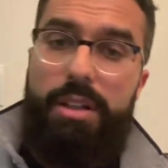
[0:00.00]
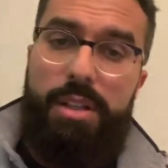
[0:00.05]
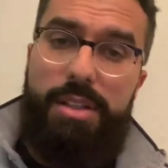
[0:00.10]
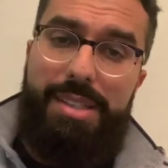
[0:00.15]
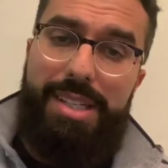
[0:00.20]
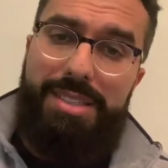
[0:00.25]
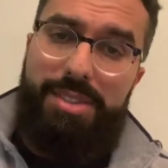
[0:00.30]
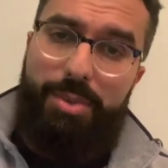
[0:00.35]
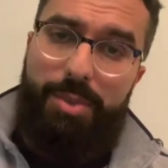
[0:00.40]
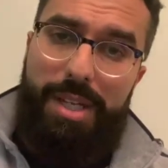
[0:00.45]

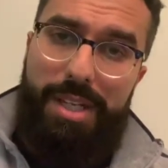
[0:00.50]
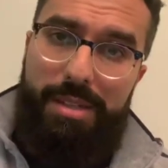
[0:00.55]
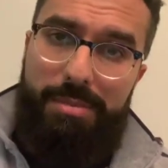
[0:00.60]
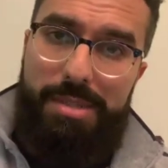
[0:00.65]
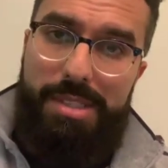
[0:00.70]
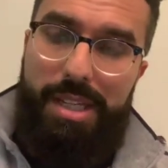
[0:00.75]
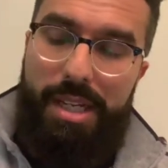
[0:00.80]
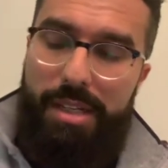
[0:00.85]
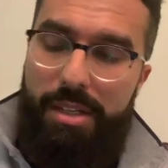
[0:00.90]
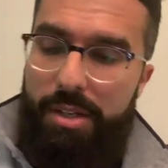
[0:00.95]
That's a random
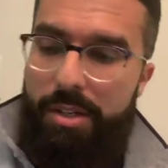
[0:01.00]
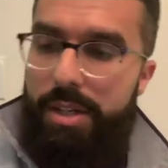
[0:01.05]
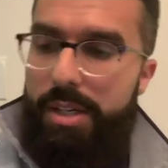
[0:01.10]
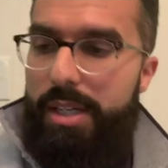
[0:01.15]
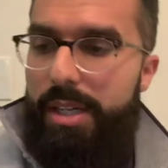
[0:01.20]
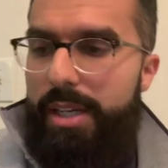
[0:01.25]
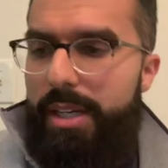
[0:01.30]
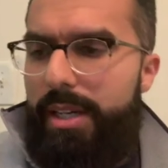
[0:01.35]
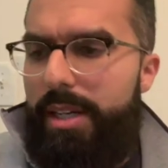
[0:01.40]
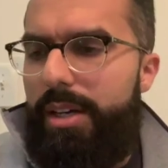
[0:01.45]
side note.
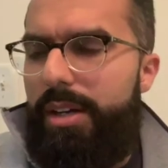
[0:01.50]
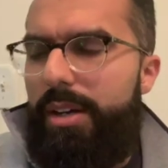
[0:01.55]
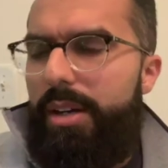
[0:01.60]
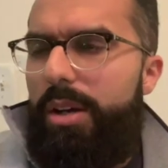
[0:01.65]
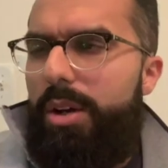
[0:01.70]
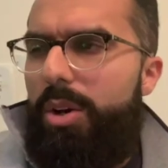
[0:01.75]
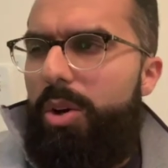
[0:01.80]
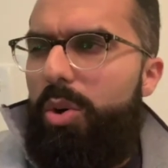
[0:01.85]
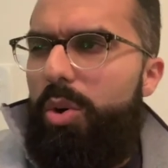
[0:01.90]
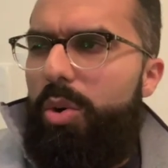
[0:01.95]

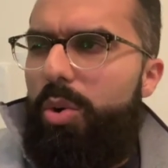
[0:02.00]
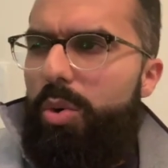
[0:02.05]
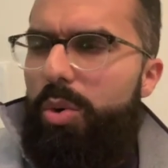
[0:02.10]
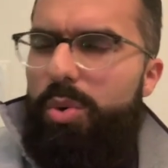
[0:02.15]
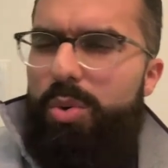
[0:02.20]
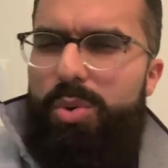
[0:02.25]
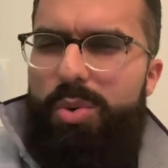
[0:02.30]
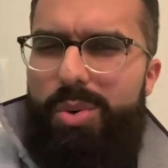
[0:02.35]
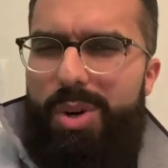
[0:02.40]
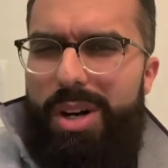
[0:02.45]

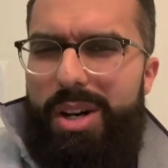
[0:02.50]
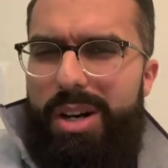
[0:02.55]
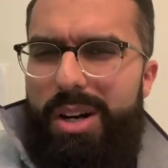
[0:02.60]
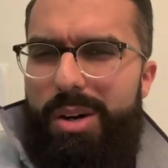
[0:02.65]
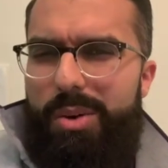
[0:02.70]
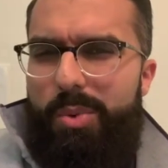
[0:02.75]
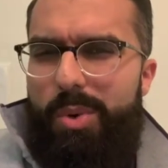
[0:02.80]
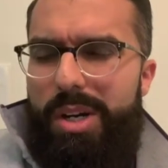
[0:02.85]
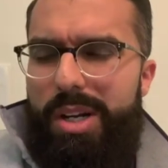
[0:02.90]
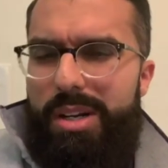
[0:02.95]
Ooh,
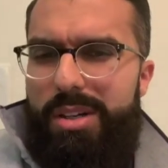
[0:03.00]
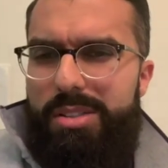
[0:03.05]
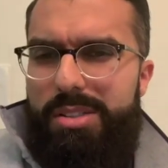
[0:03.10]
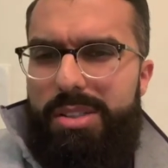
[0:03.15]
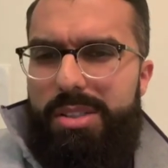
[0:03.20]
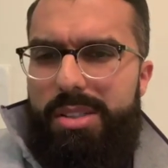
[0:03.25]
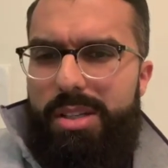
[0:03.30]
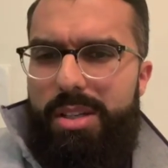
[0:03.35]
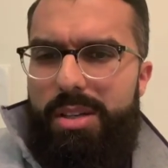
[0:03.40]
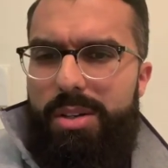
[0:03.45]
what
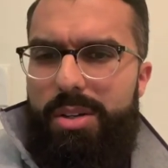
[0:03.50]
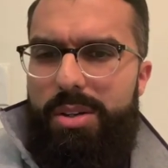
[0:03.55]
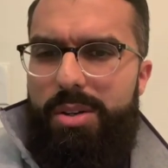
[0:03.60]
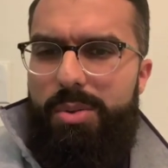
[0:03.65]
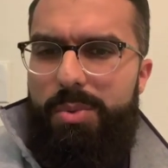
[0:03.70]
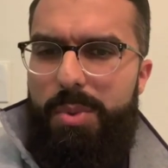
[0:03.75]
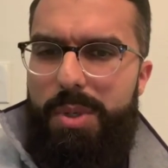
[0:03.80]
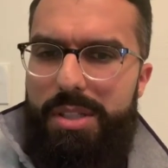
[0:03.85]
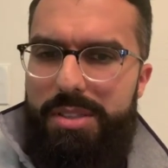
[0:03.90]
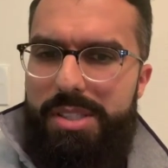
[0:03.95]
else?
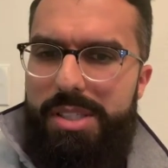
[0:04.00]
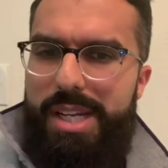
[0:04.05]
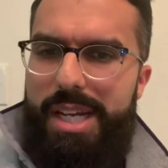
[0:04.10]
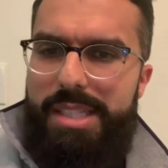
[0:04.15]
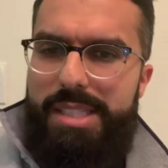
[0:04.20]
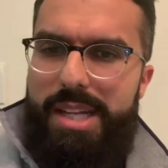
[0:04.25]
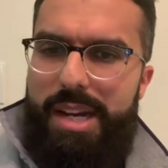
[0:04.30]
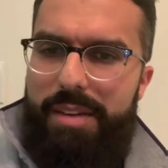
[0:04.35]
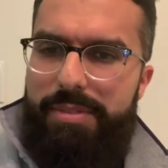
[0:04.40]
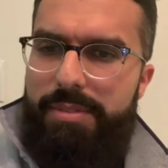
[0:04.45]
What else you
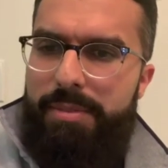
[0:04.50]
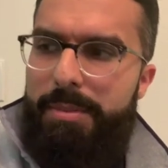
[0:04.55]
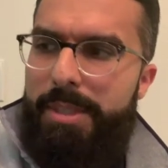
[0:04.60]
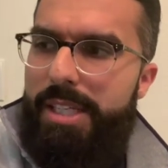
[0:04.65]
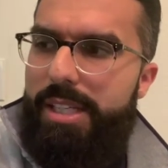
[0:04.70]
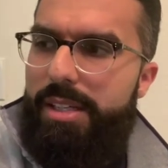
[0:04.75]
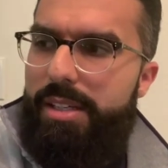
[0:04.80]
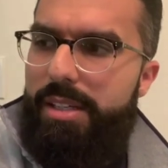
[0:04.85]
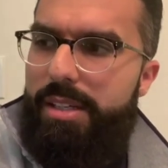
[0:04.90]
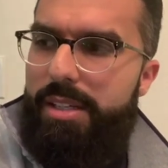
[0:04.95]
guys got for
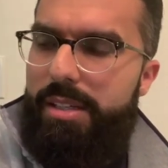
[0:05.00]
me?